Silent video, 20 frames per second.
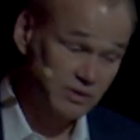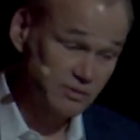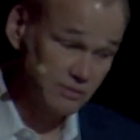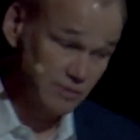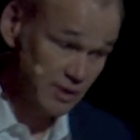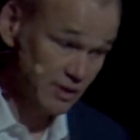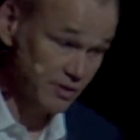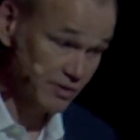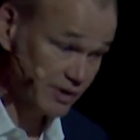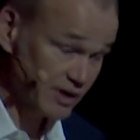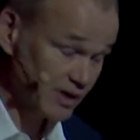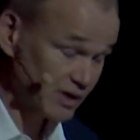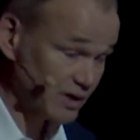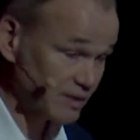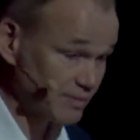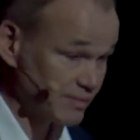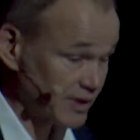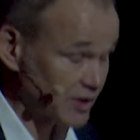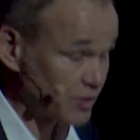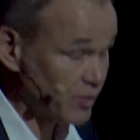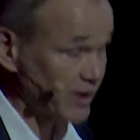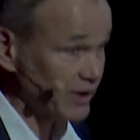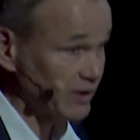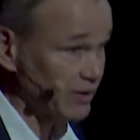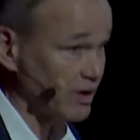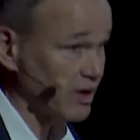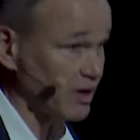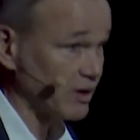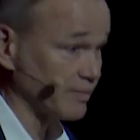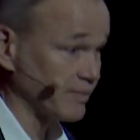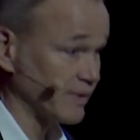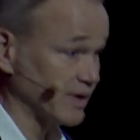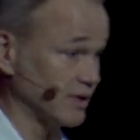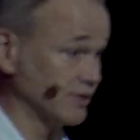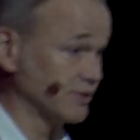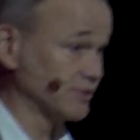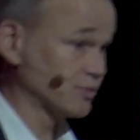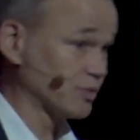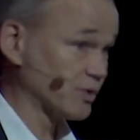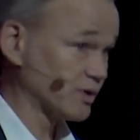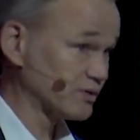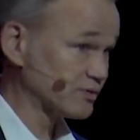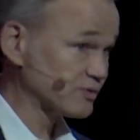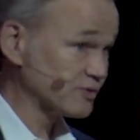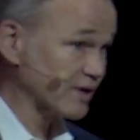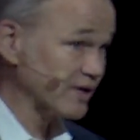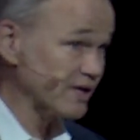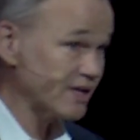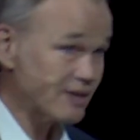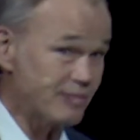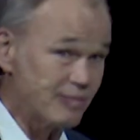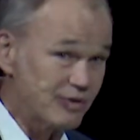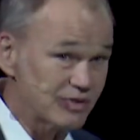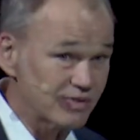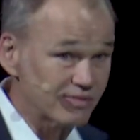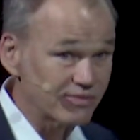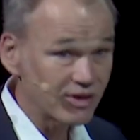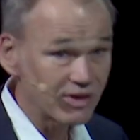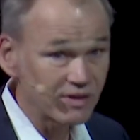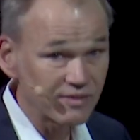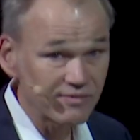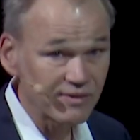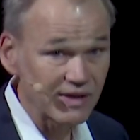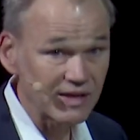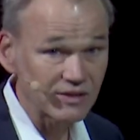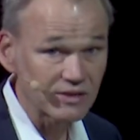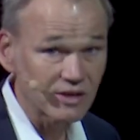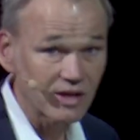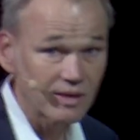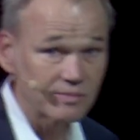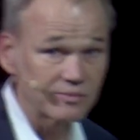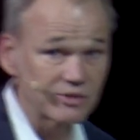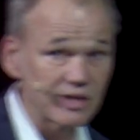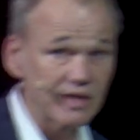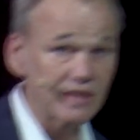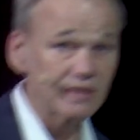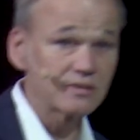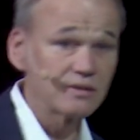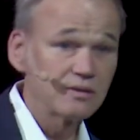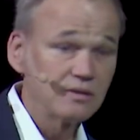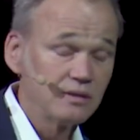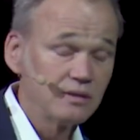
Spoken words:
again, can be quite long because we're trying to image a very faint object.